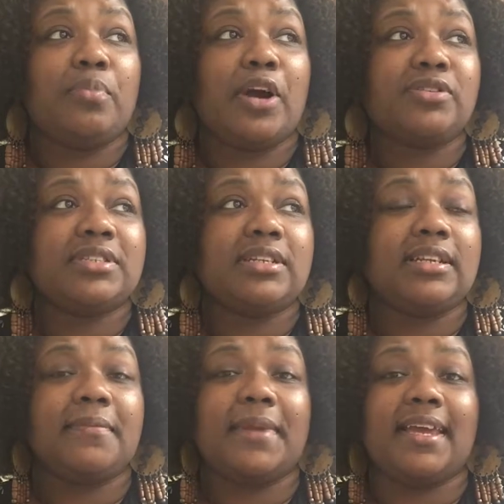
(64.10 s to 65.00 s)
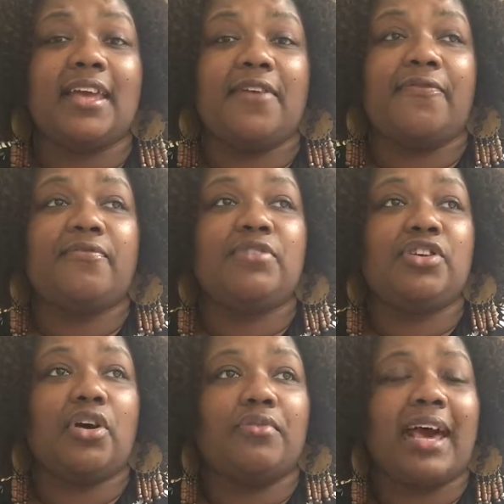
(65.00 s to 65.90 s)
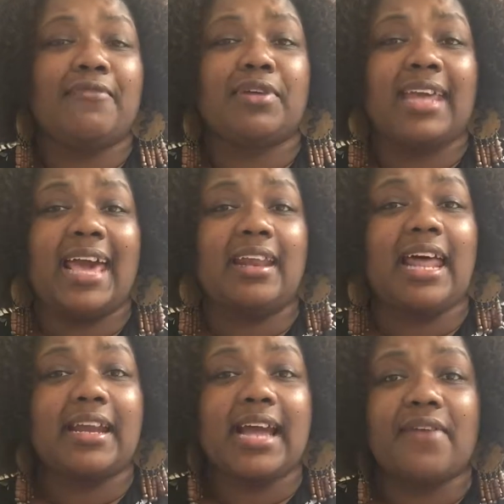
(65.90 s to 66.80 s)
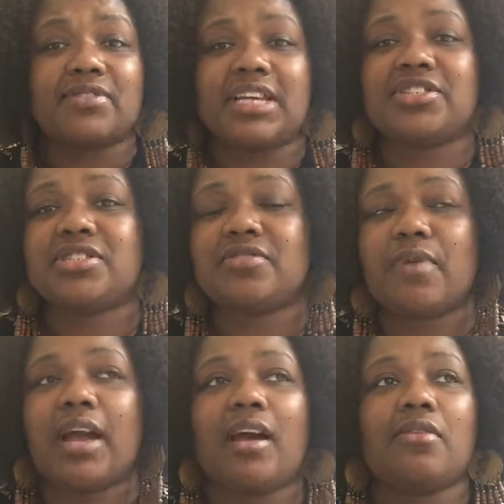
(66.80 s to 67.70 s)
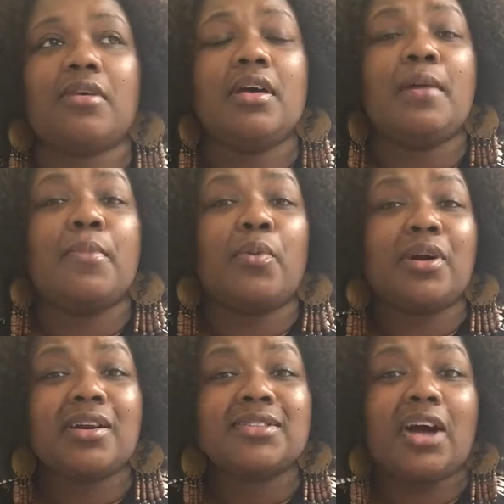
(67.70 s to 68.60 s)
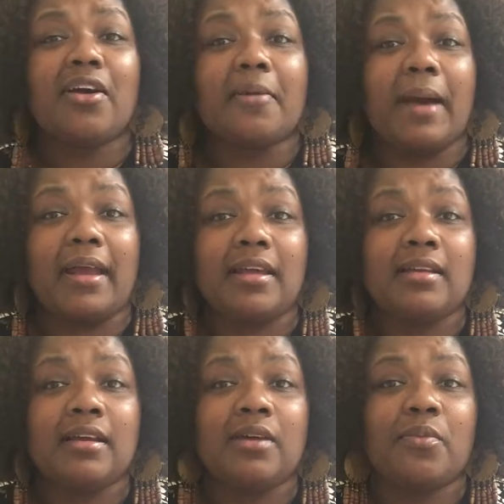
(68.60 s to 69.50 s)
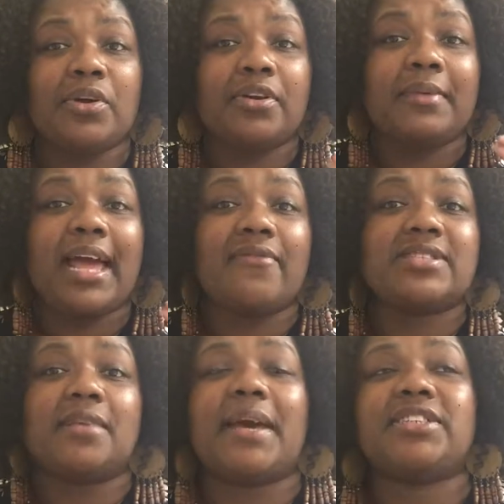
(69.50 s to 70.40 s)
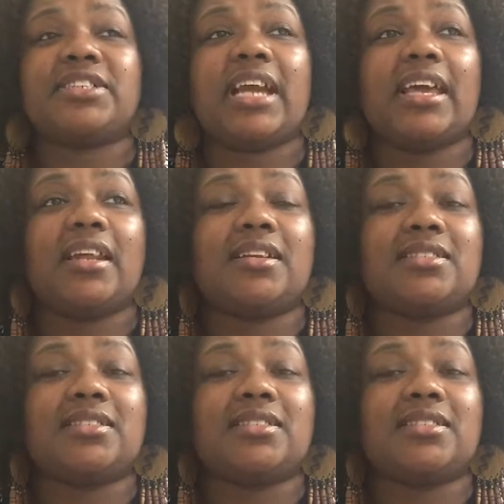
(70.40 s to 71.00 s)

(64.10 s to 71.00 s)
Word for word: personally may have, you know, not really had a lot of conversations around, but we're going to talk about it. We're going to be having some educated